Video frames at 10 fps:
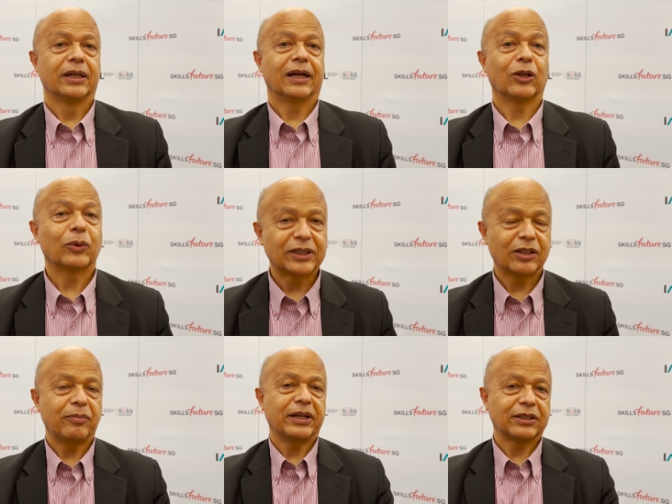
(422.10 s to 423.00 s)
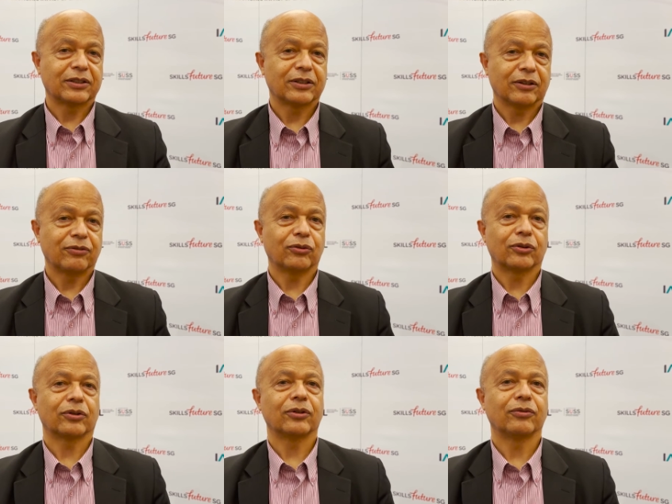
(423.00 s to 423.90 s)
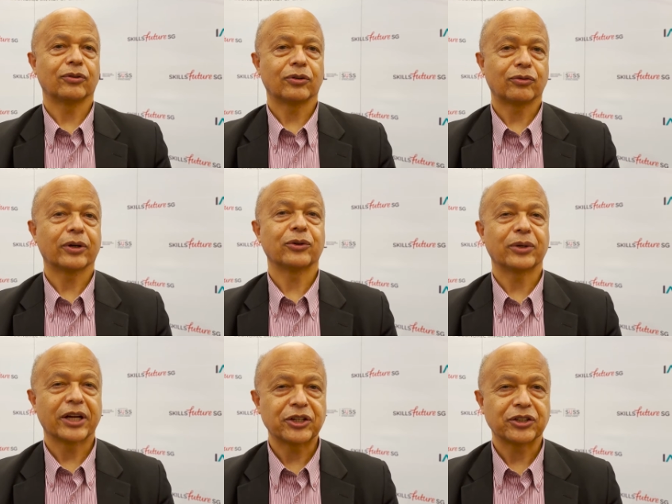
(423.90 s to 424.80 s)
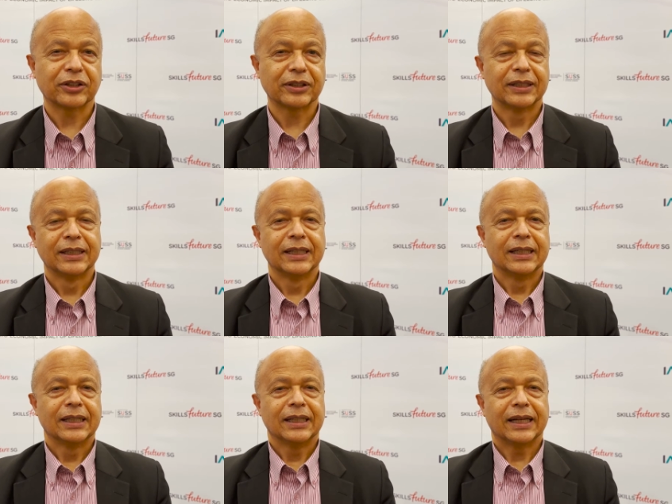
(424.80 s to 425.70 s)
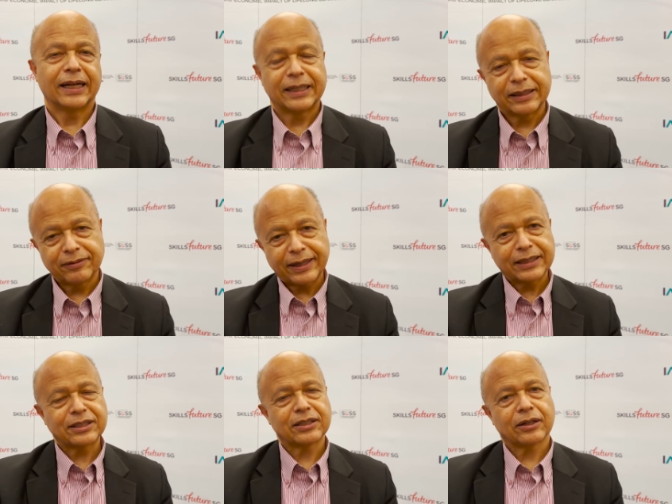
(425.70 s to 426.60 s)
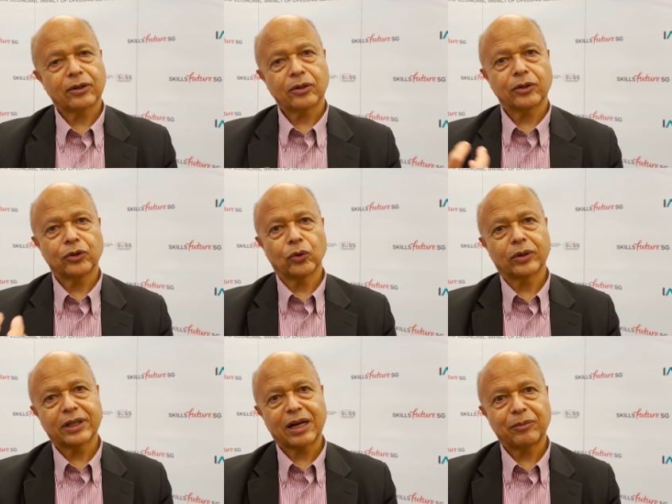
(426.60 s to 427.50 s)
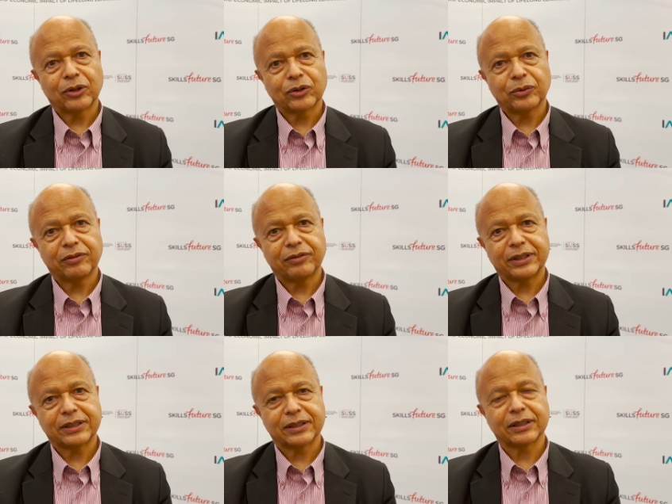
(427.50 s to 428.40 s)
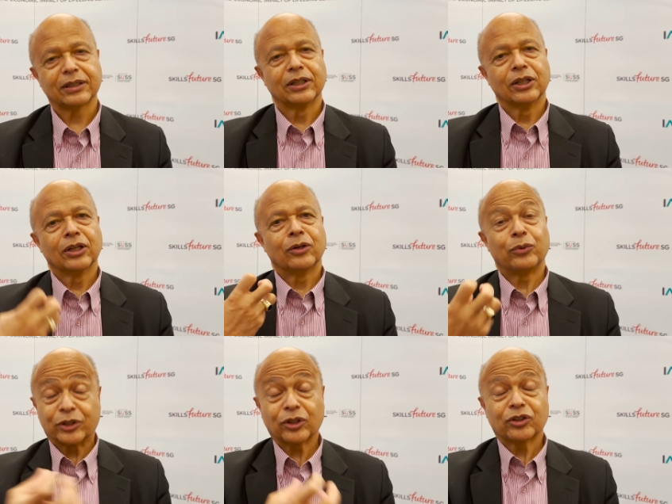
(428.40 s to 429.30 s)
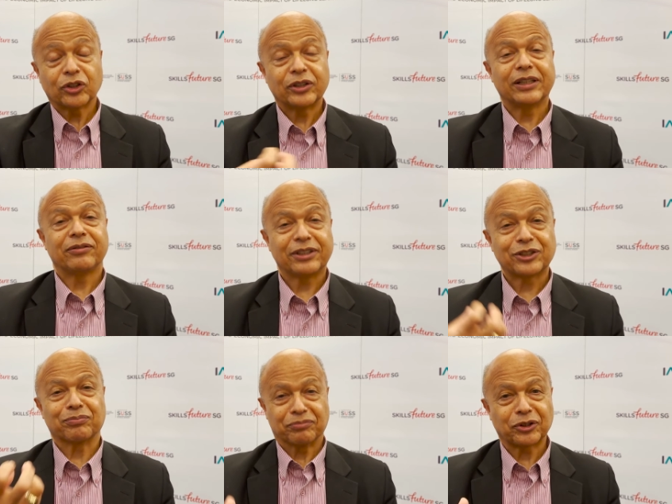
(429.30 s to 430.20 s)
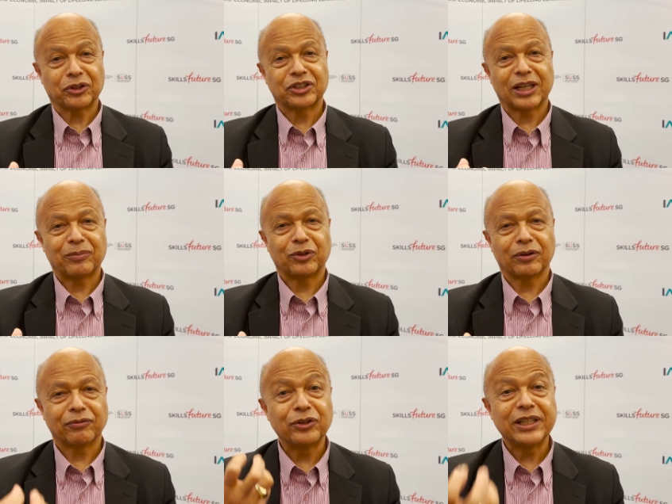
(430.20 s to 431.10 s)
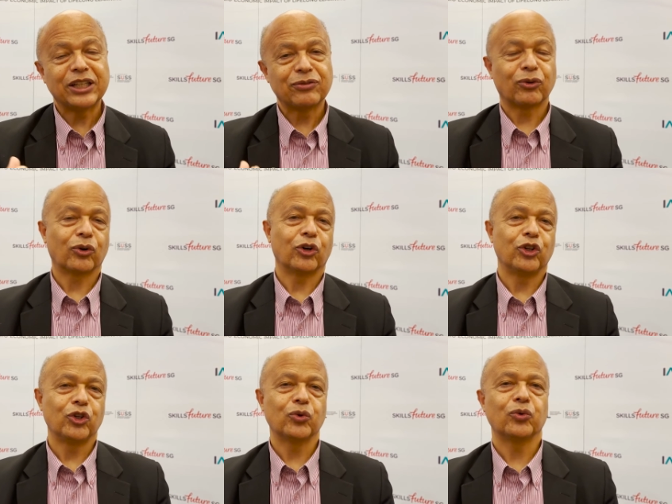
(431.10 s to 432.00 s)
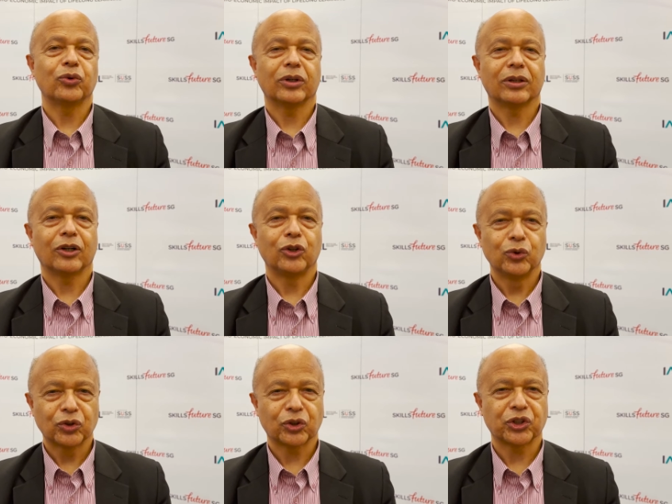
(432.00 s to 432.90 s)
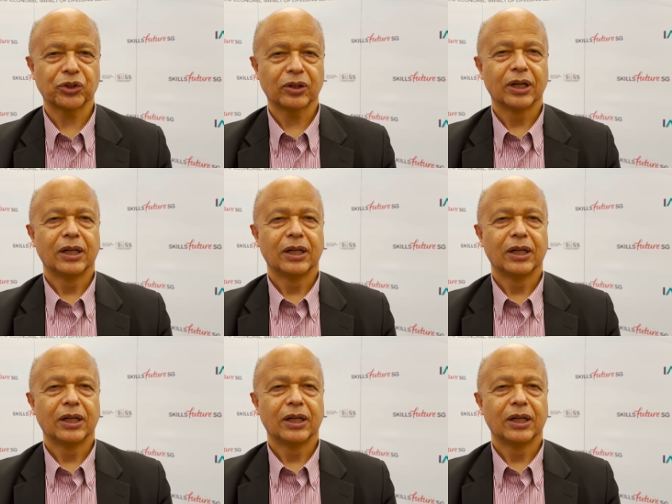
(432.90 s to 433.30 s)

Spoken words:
and what it means for education. And that came out with this resulted in this concept of the need for a new social